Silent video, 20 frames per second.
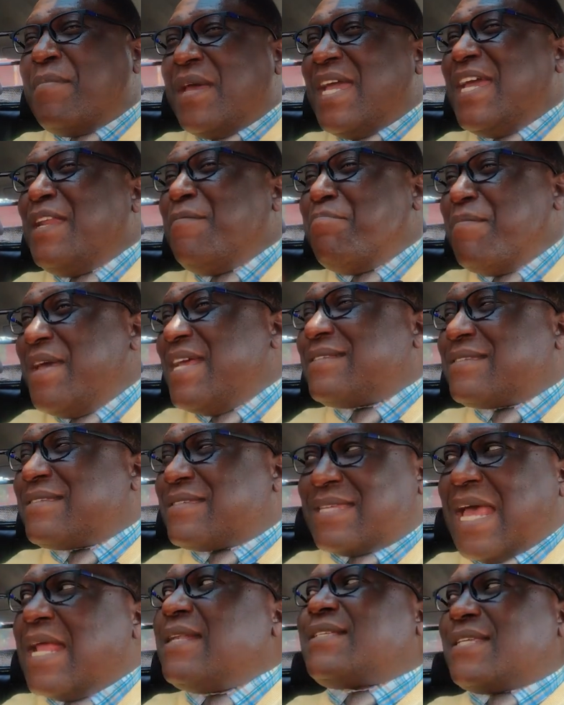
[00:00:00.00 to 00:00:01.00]
In
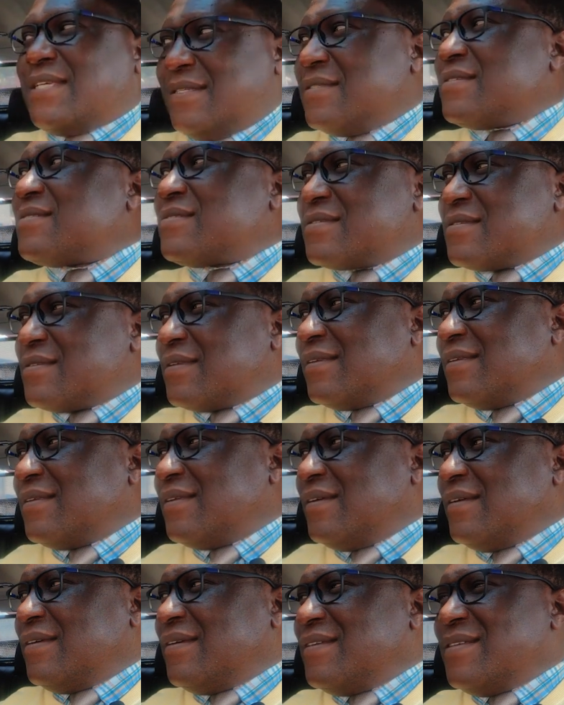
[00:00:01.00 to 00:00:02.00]
mid-sentence,
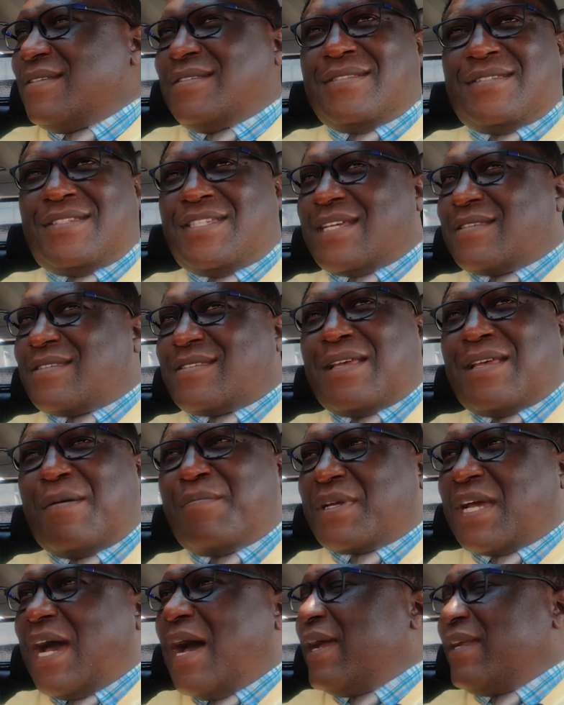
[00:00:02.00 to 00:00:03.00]
just
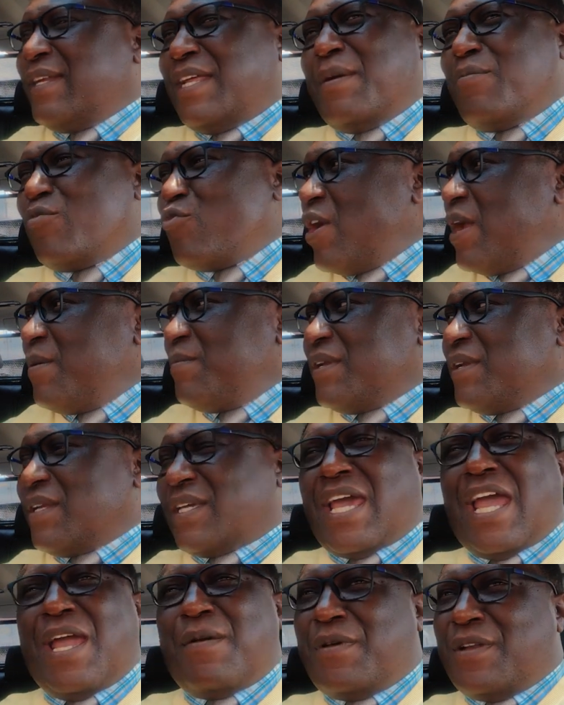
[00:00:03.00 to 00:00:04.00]
some guy named Raymond
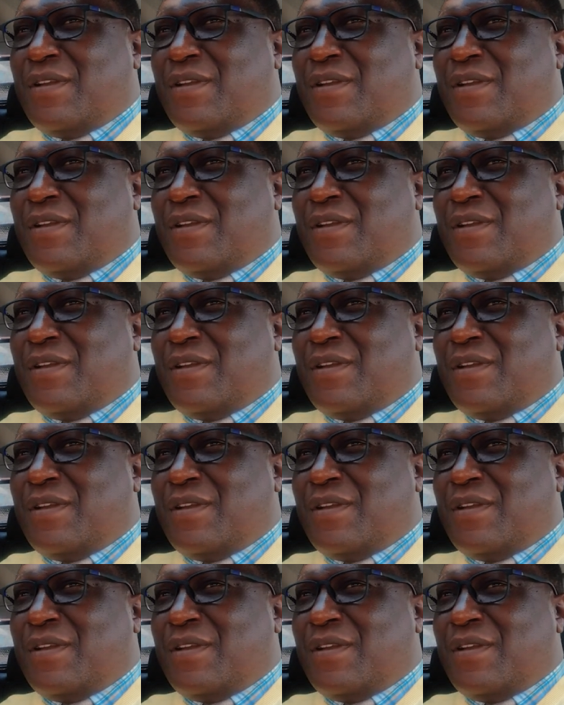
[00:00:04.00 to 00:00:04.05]
came,